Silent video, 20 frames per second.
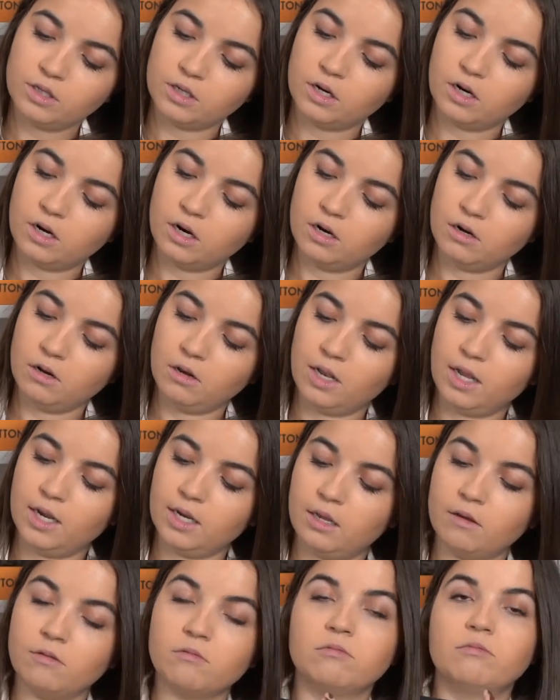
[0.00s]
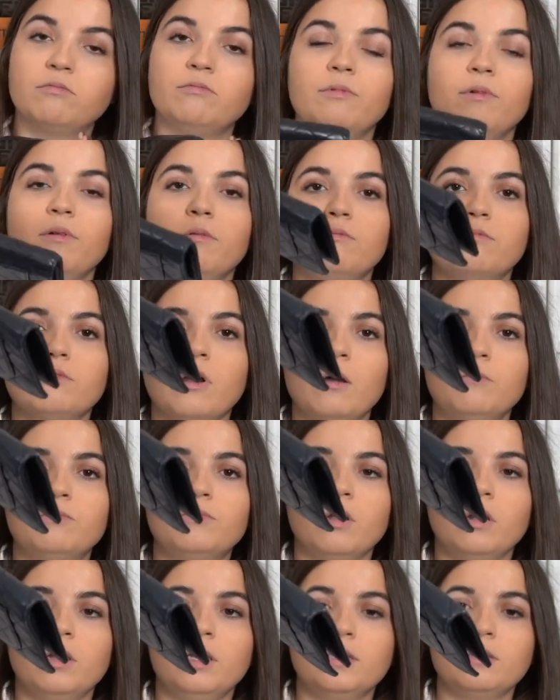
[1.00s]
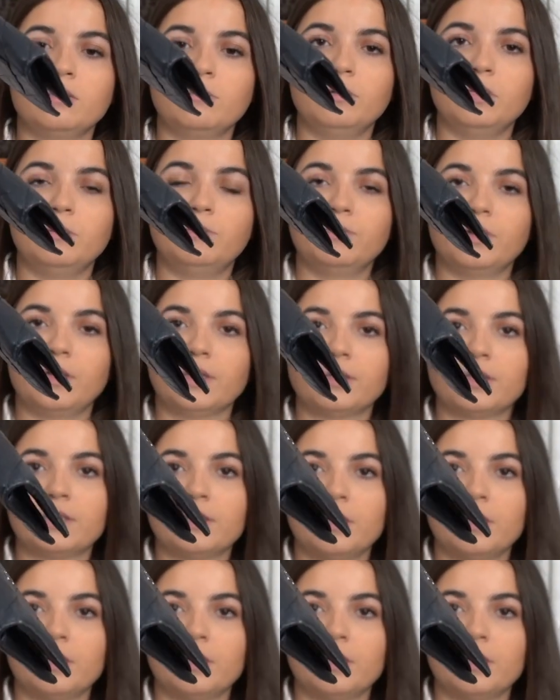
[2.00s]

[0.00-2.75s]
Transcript: are like rubbed a little bit, but